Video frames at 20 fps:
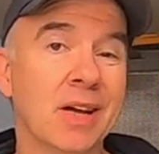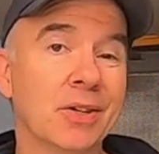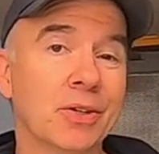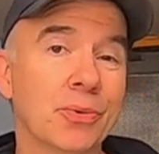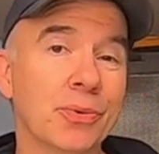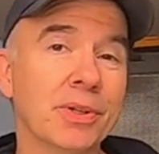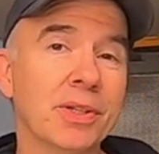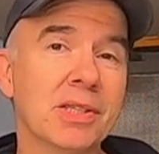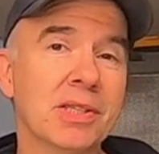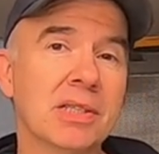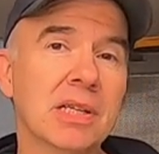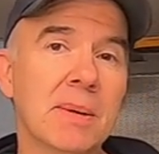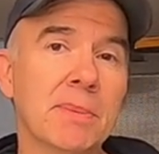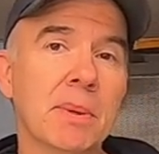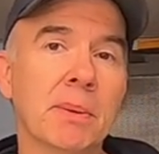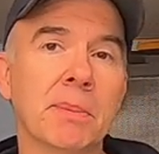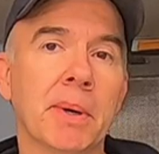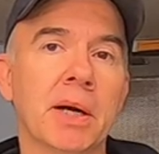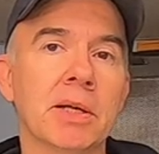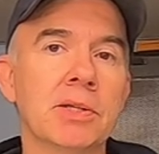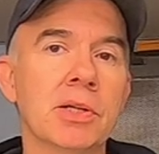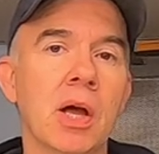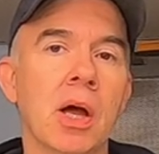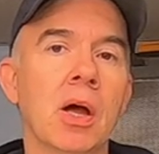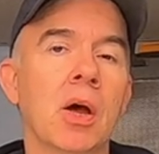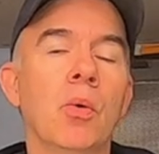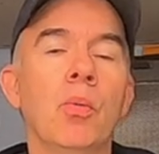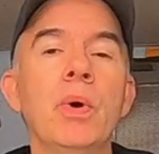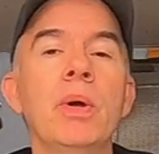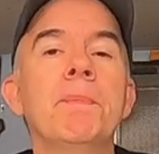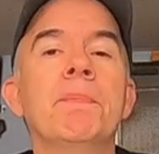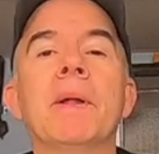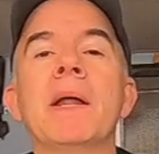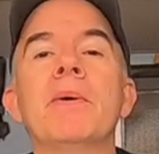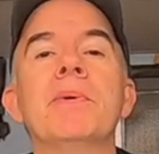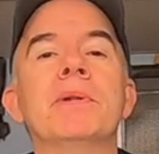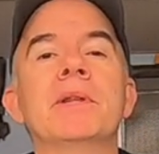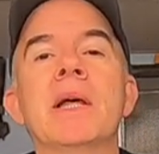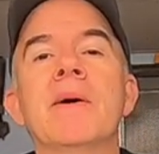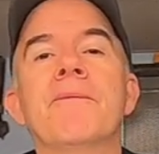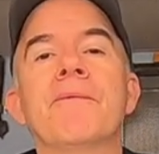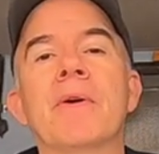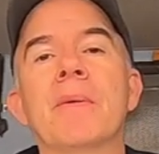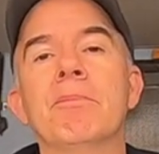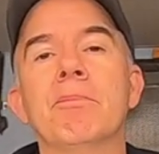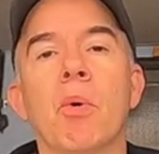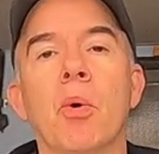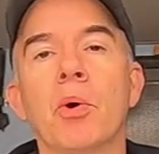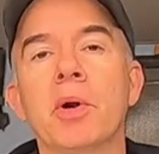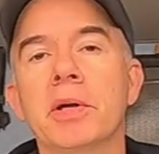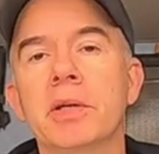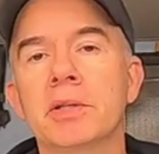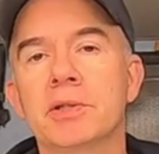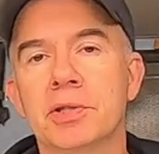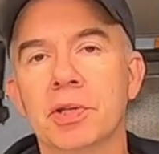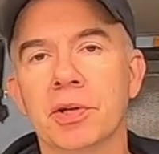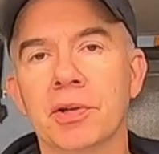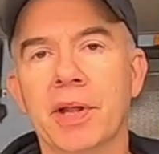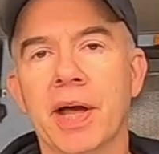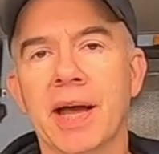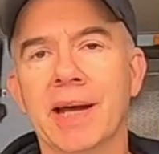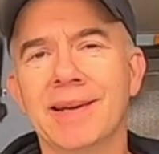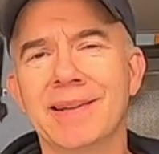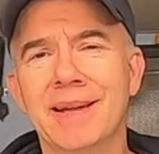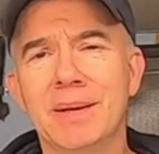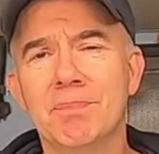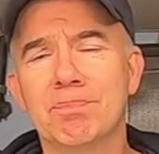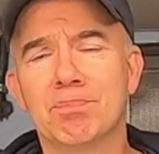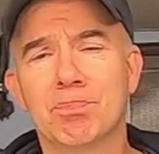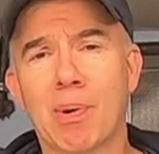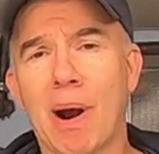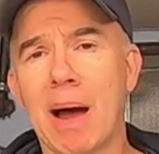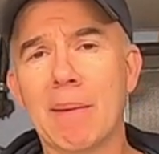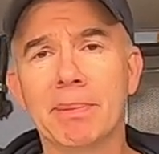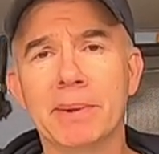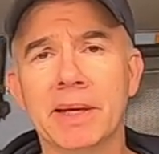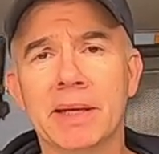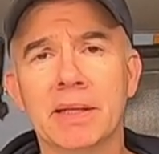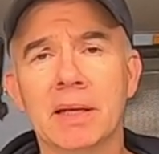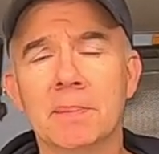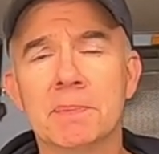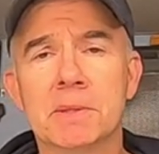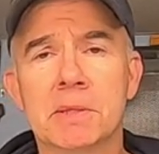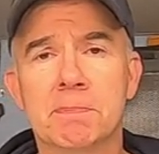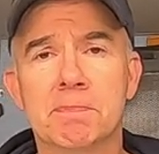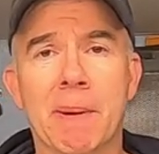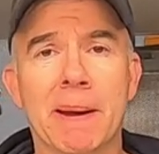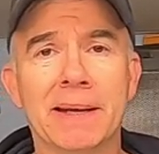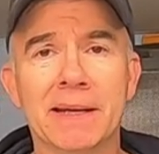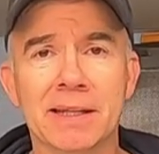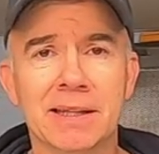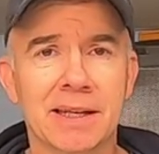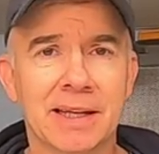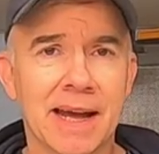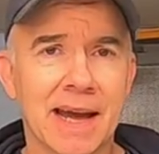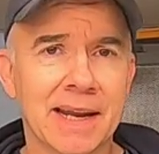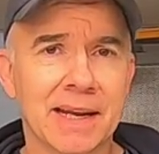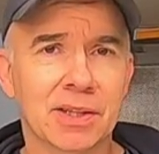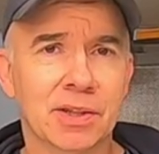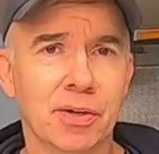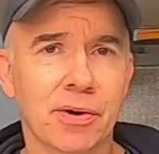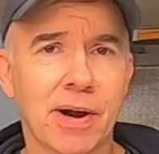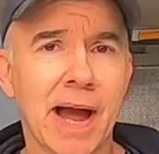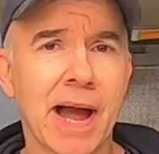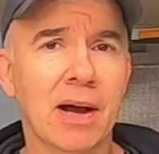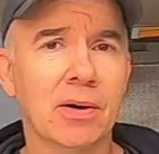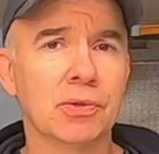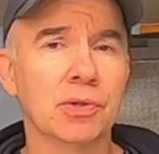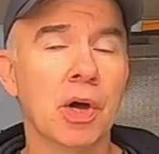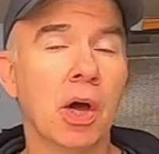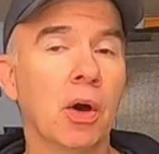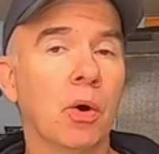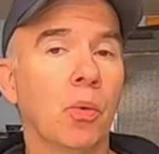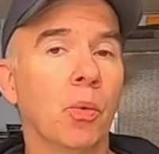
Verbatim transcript: During the summer months, we'd play with them from morning until night and then probably end up spending the night at their house